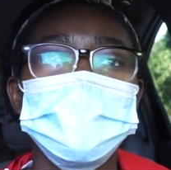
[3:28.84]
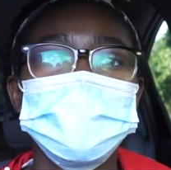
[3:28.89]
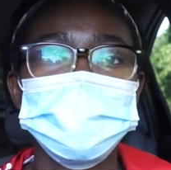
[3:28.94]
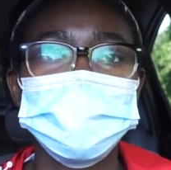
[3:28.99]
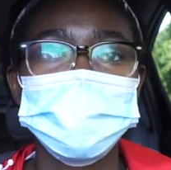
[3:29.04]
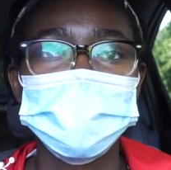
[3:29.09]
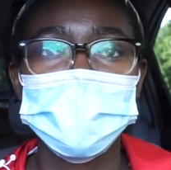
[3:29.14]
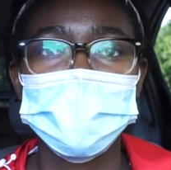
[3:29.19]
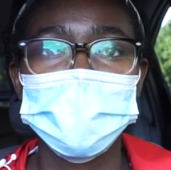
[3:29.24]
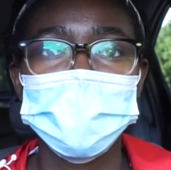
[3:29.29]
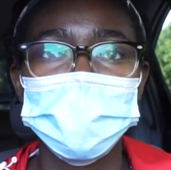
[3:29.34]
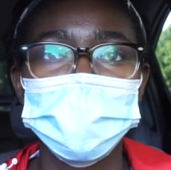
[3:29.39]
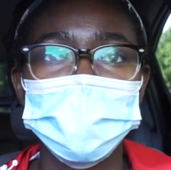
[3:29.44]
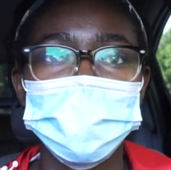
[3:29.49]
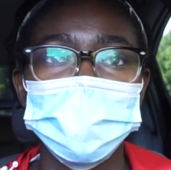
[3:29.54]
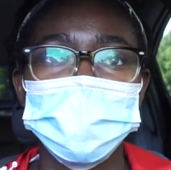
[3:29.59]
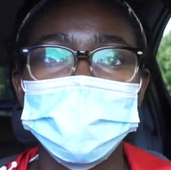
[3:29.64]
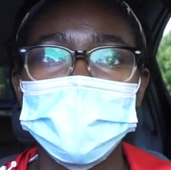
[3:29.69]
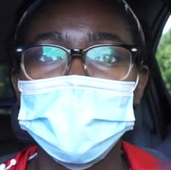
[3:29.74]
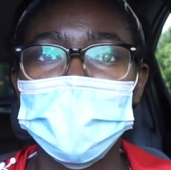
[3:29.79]

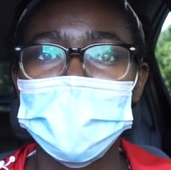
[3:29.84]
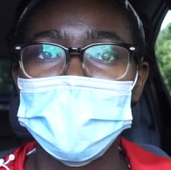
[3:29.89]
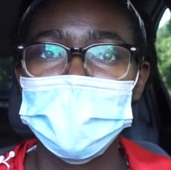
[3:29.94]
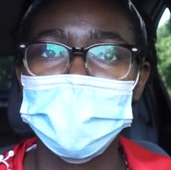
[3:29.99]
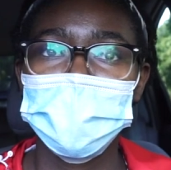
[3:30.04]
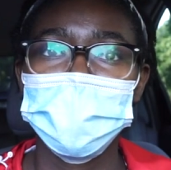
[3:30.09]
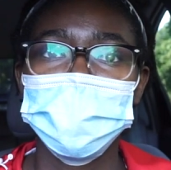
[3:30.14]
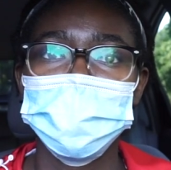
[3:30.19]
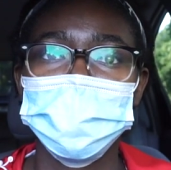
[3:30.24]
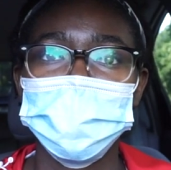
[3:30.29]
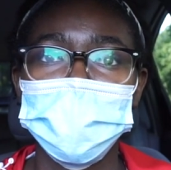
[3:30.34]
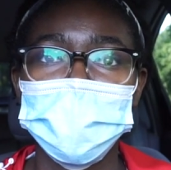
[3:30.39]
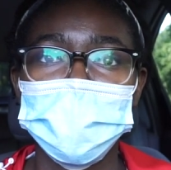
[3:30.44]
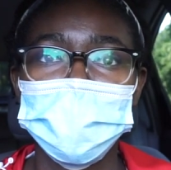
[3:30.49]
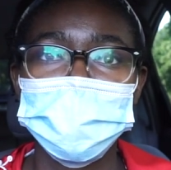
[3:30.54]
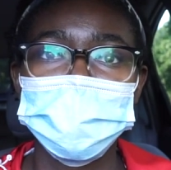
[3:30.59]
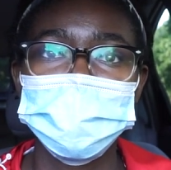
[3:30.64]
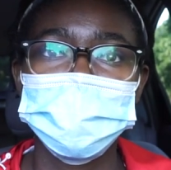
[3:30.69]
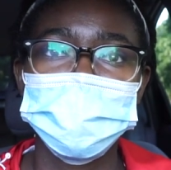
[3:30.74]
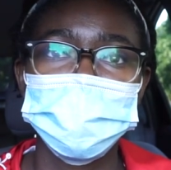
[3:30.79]
So yeah, I'll
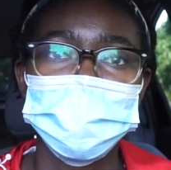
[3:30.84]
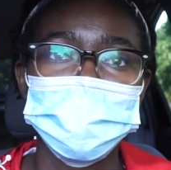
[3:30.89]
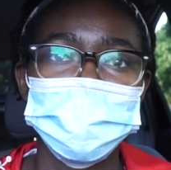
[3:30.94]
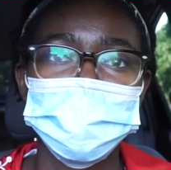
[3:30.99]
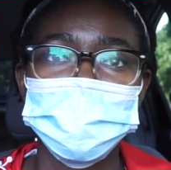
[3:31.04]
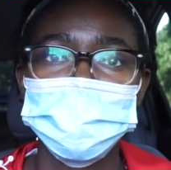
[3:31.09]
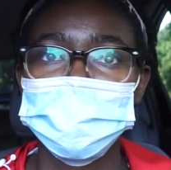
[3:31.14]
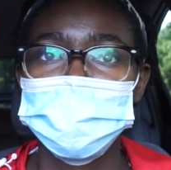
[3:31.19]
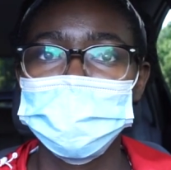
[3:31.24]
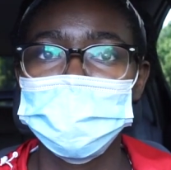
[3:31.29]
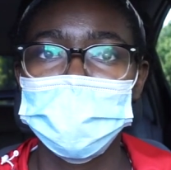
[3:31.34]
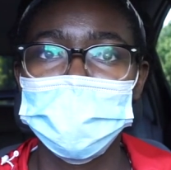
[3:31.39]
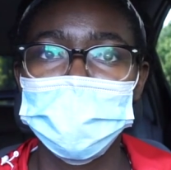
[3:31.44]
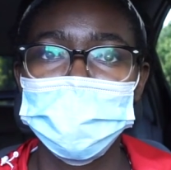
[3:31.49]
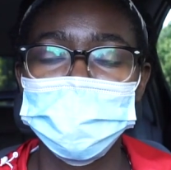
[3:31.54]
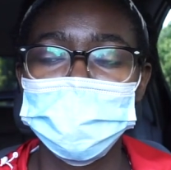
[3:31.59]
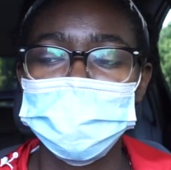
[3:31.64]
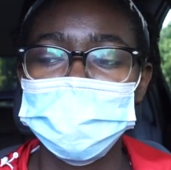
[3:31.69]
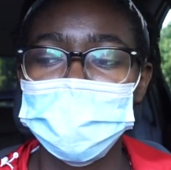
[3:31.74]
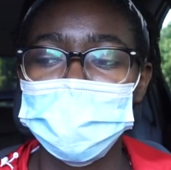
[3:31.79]
put
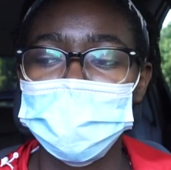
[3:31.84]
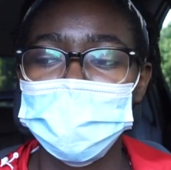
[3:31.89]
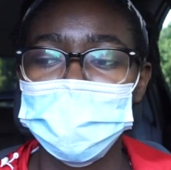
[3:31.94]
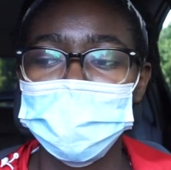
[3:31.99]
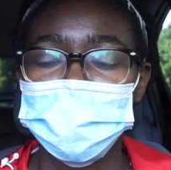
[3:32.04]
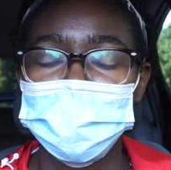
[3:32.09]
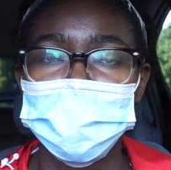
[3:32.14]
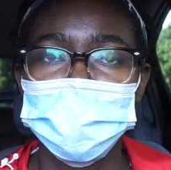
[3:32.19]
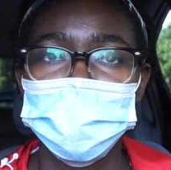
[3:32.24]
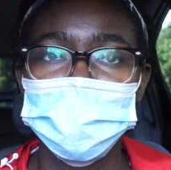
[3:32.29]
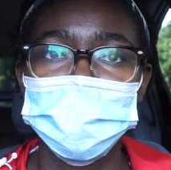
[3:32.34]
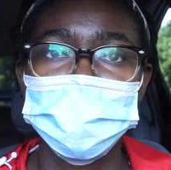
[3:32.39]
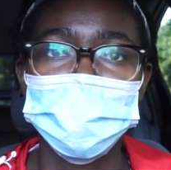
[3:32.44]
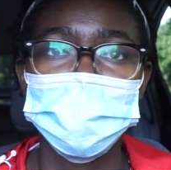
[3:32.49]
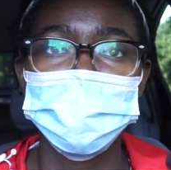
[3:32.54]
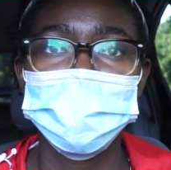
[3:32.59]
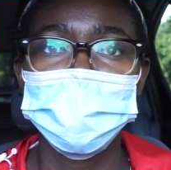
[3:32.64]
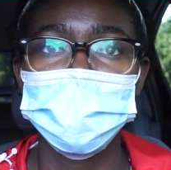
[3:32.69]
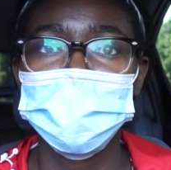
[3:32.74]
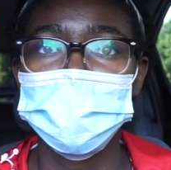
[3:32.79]
how much I got for the
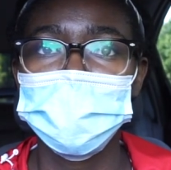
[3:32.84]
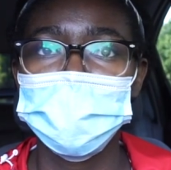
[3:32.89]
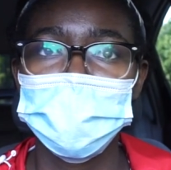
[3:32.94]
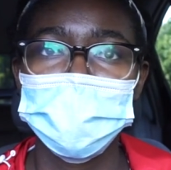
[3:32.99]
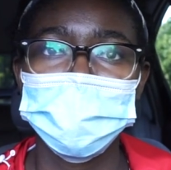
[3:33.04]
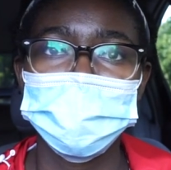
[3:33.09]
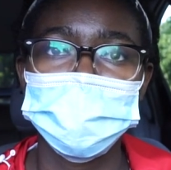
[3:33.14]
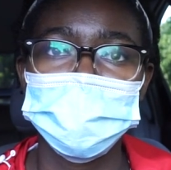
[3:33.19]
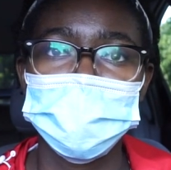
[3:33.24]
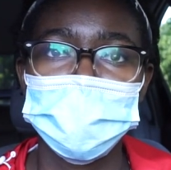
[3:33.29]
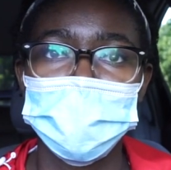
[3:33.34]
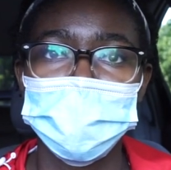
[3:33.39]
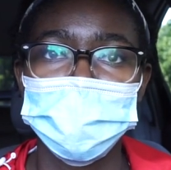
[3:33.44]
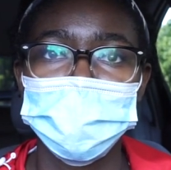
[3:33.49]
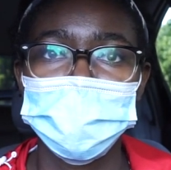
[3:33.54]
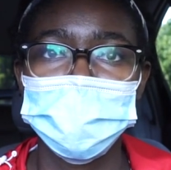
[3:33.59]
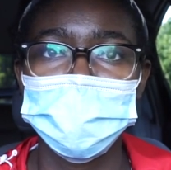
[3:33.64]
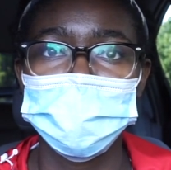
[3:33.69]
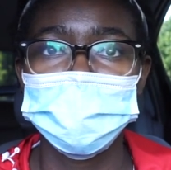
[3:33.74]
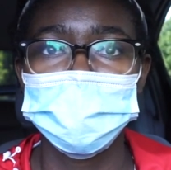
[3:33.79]
delivery and how much I got
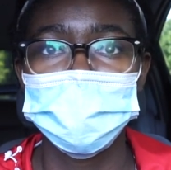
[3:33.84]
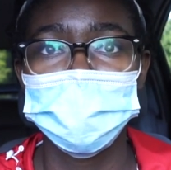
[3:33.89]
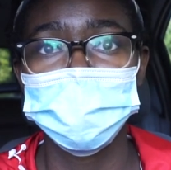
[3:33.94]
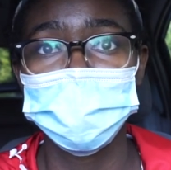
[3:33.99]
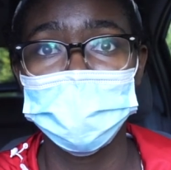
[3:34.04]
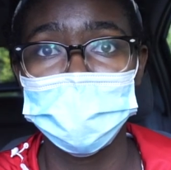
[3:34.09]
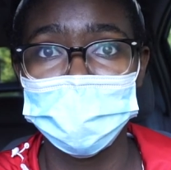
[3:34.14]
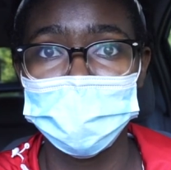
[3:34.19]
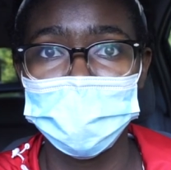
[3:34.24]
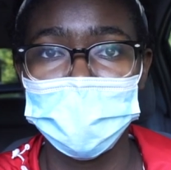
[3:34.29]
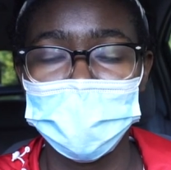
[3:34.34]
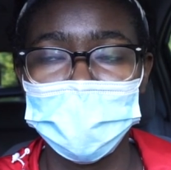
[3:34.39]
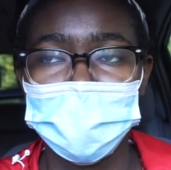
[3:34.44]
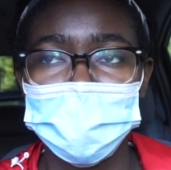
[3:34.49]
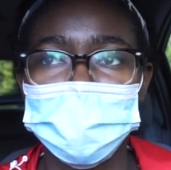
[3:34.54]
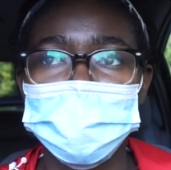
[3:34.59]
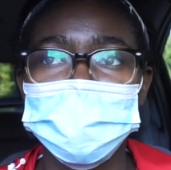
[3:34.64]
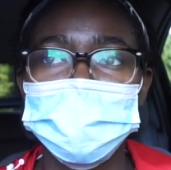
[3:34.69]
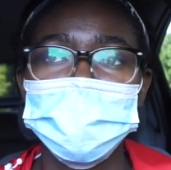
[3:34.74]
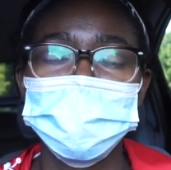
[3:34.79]
for the tip if I
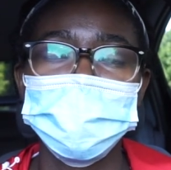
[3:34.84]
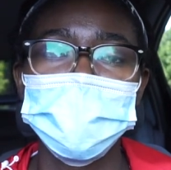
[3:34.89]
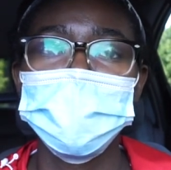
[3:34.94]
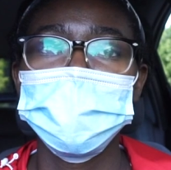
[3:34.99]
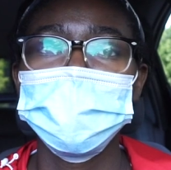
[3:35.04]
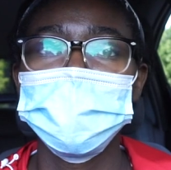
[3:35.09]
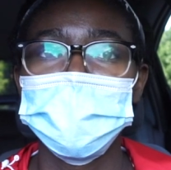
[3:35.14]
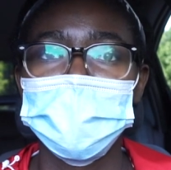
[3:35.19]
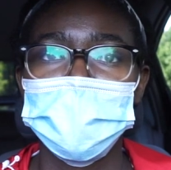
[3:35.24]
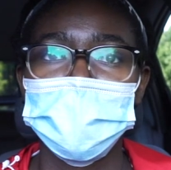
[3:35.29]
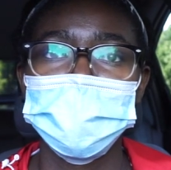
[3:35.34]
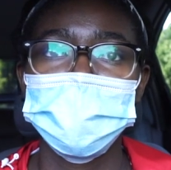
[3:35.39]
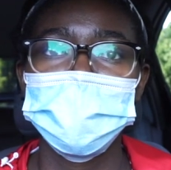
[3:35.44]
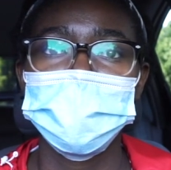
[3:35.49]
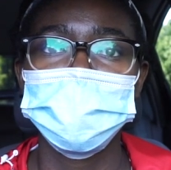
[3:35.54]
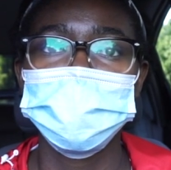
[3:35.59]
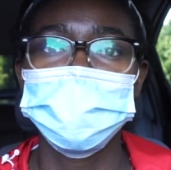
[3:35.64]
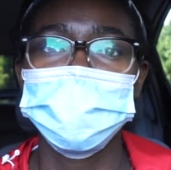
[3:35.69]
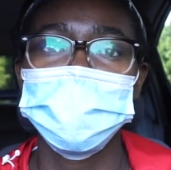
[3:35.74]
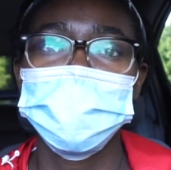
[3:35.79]
got a tip, and then
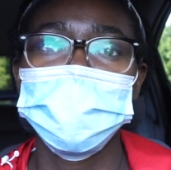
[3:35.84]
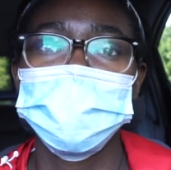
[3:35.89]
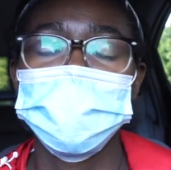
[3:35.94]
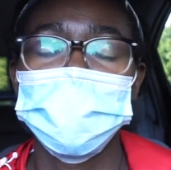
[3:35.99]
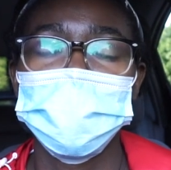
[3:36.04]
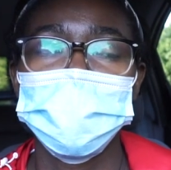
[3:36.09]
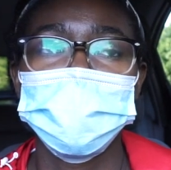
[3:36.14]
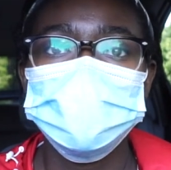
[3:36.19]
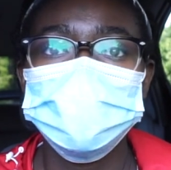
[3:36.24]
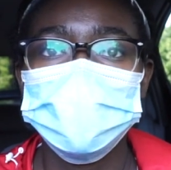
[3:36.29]
I'll show the total.